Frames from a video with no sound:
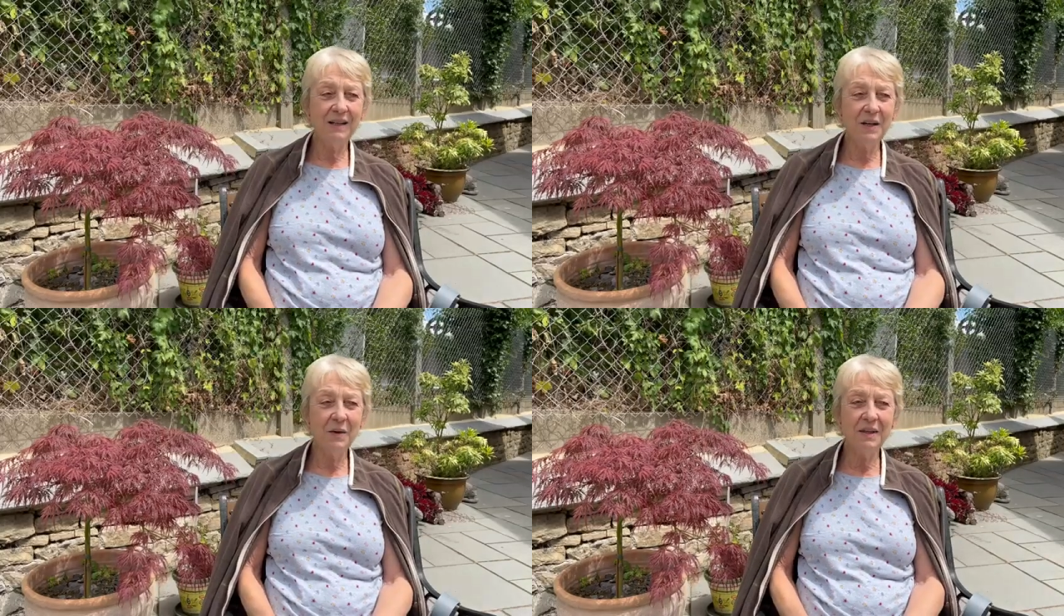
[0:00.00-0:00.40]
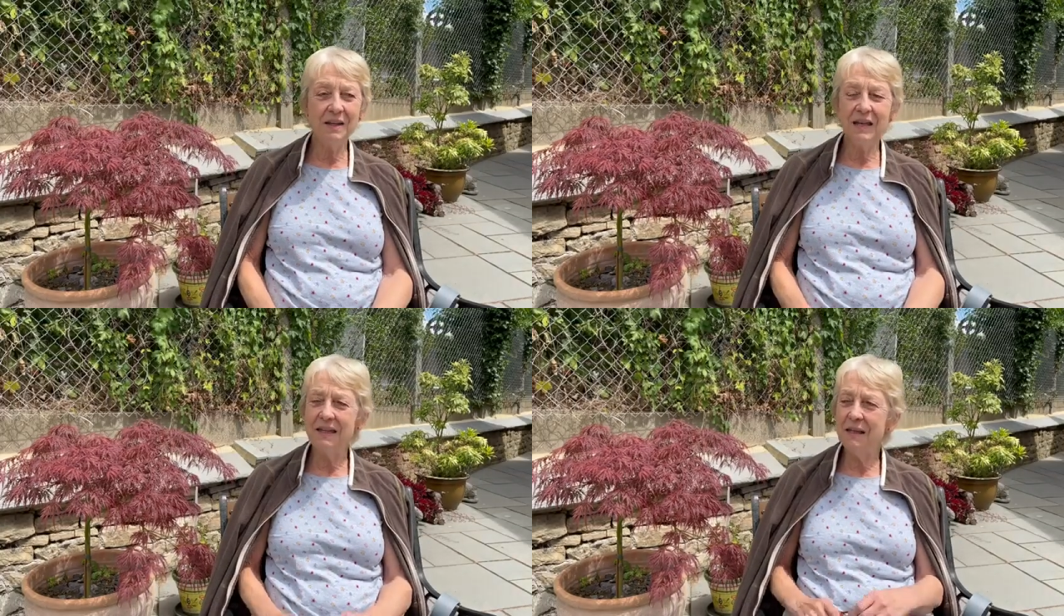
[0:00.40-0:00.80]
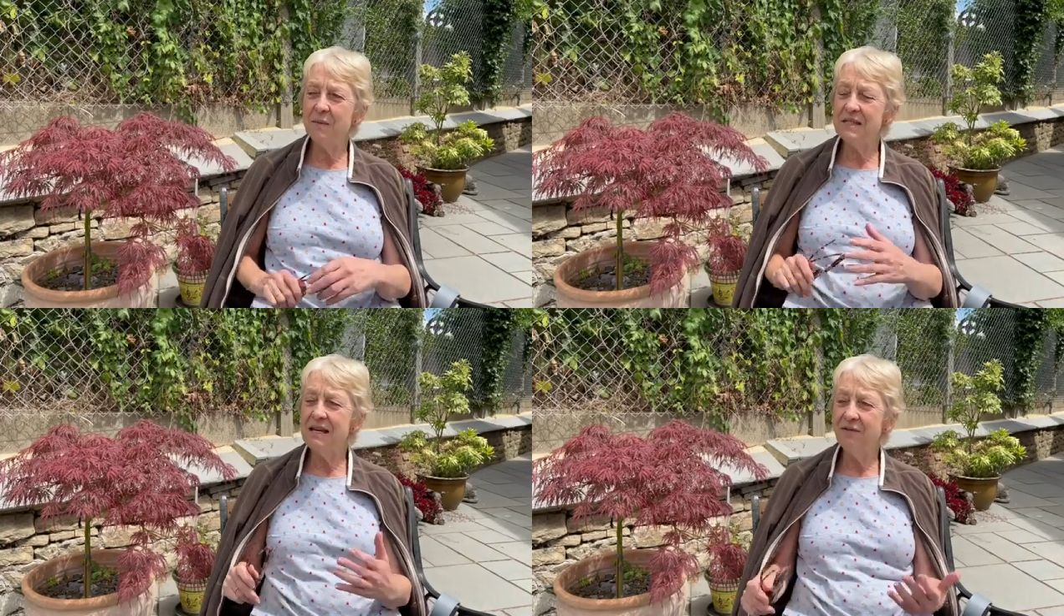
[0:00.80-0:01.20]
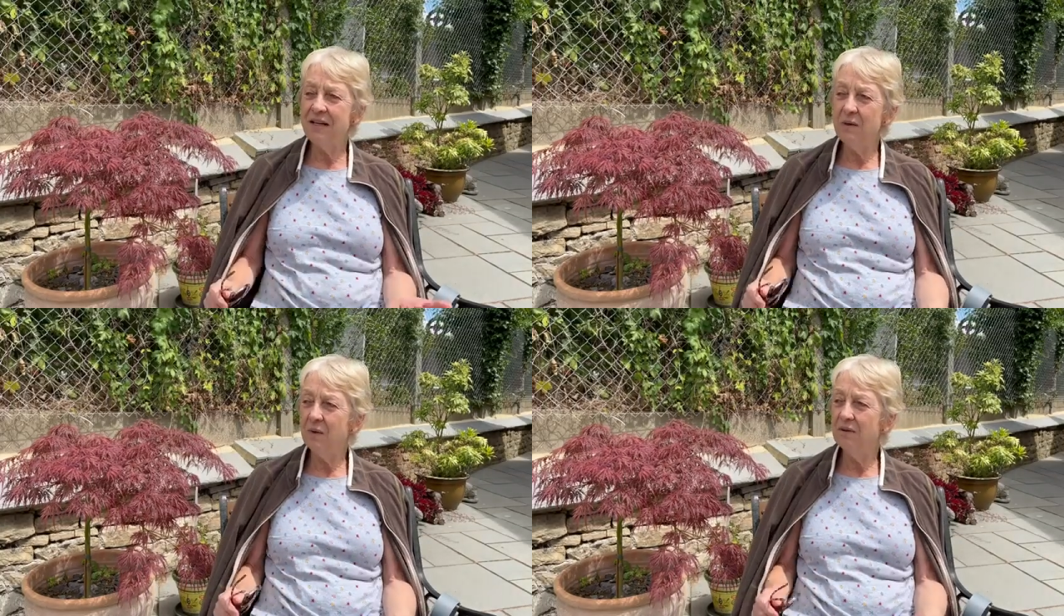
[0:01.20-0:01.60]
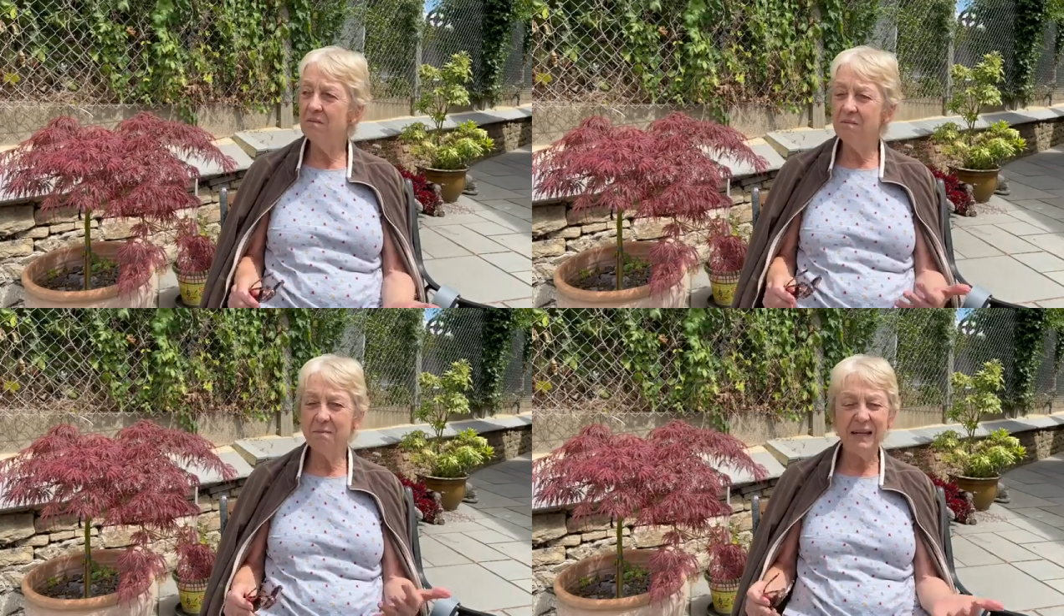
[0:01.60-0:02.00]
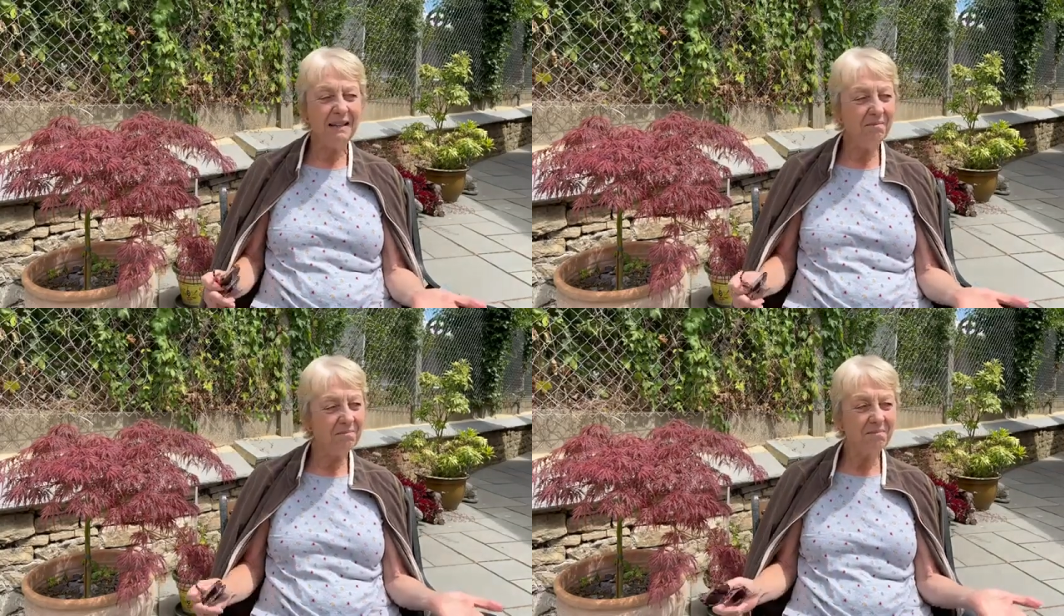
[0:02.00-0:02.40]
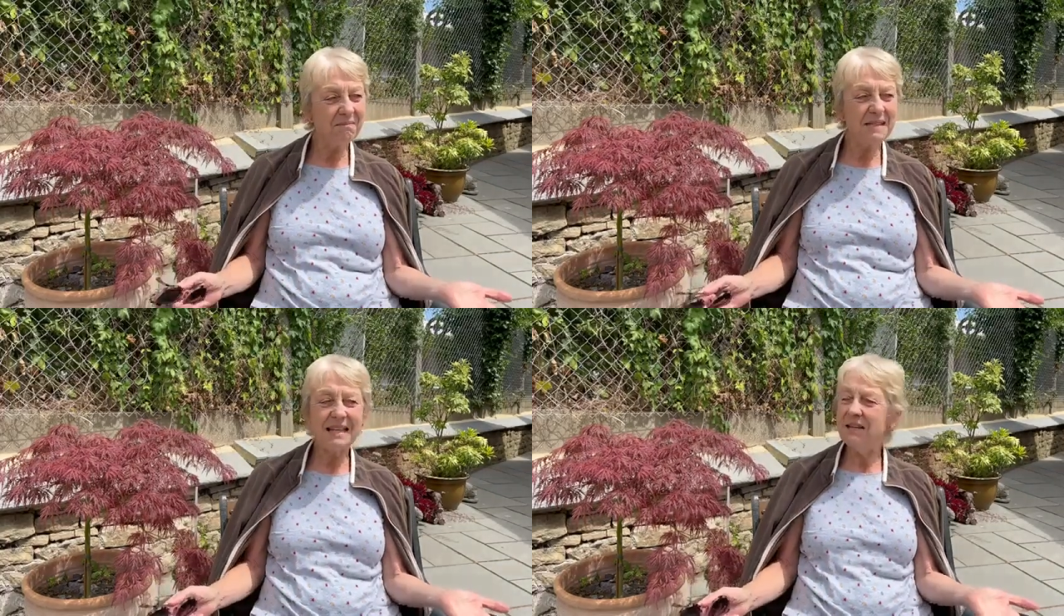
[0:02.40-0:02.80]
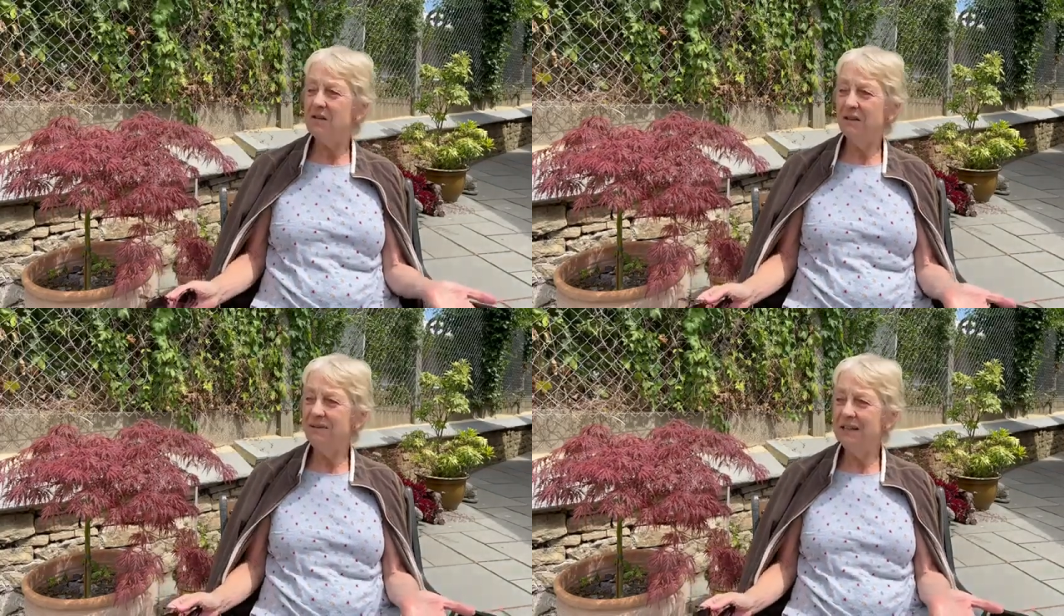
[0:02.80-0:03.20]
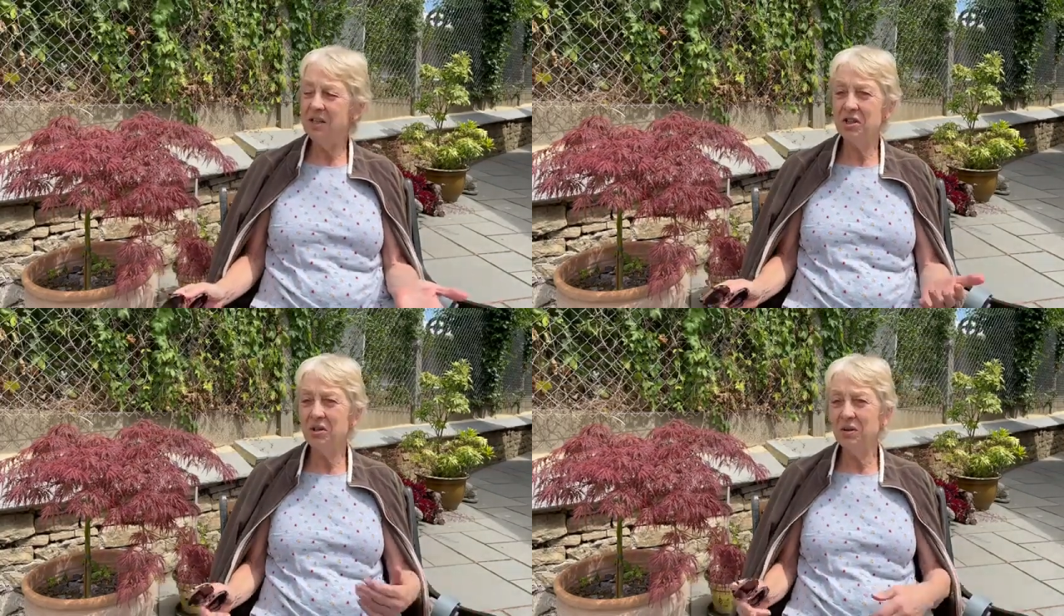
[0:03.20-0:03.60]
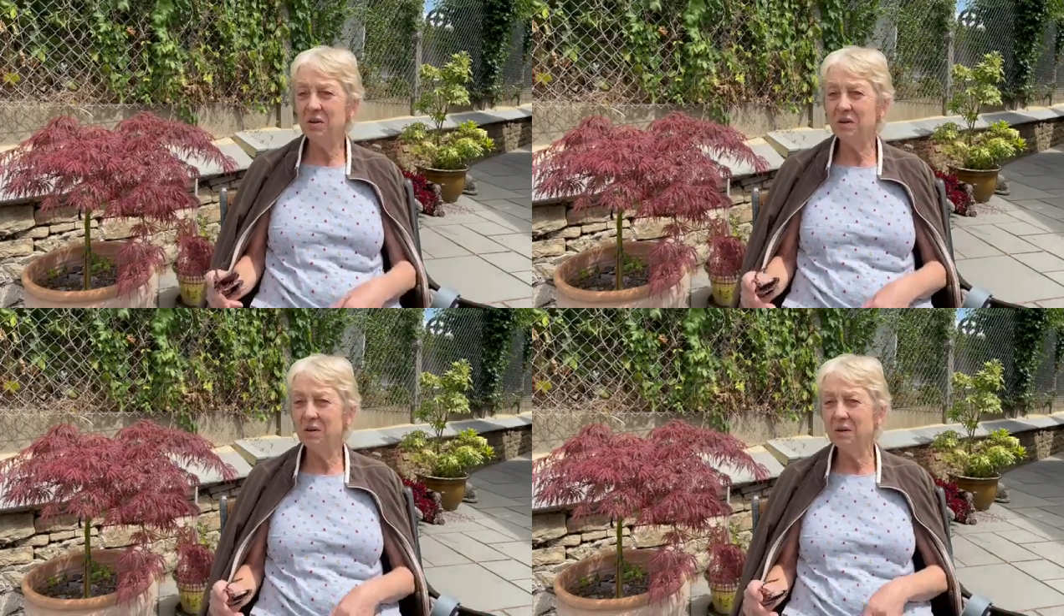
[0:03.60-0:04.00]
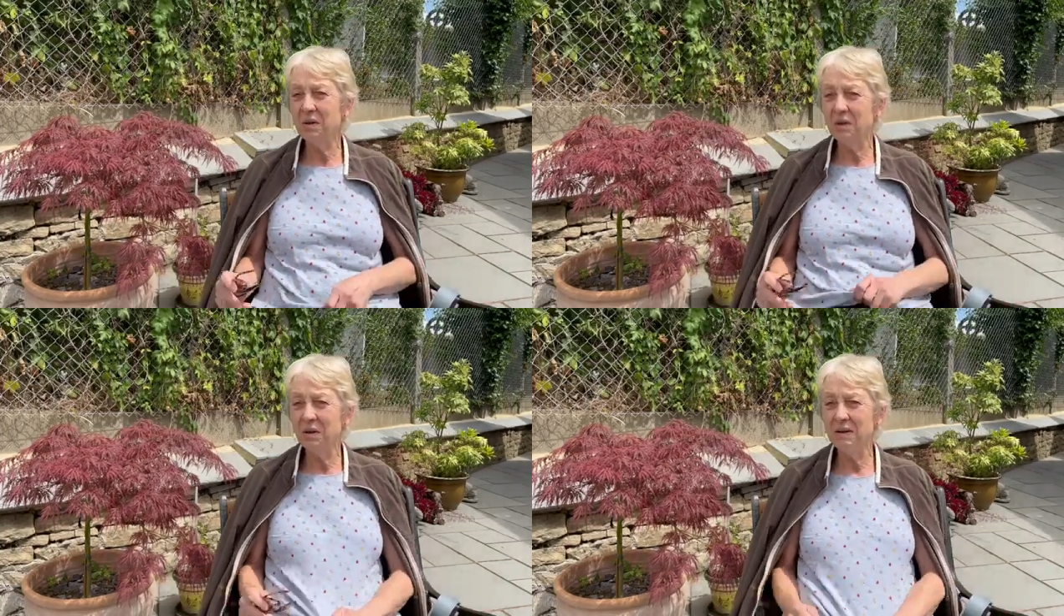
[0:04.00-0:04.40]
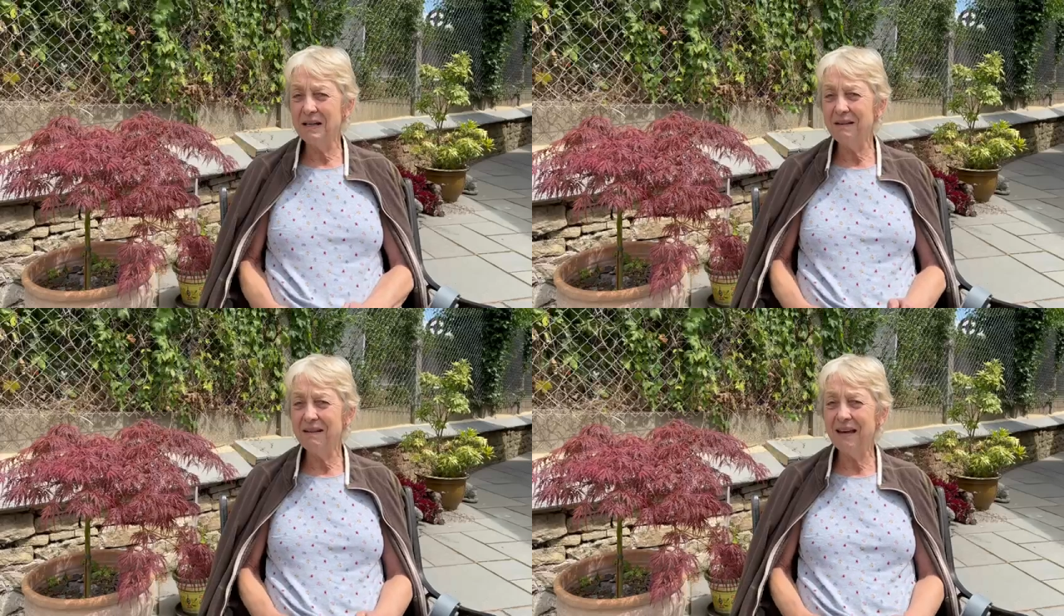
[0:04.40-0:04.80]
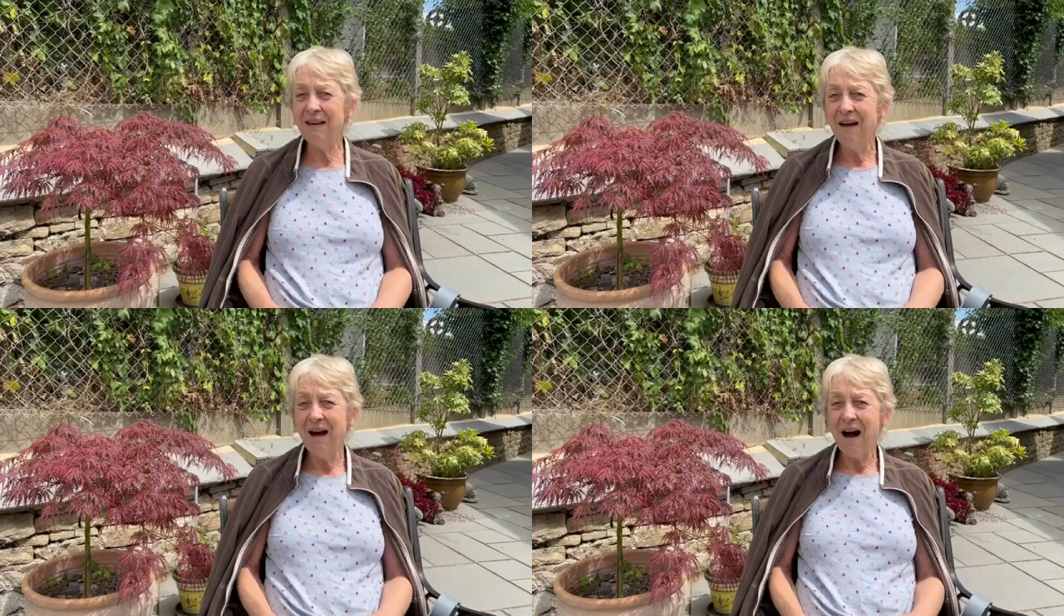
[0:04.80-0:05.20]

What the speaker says: You know, there was never anyone being standoffish or anything.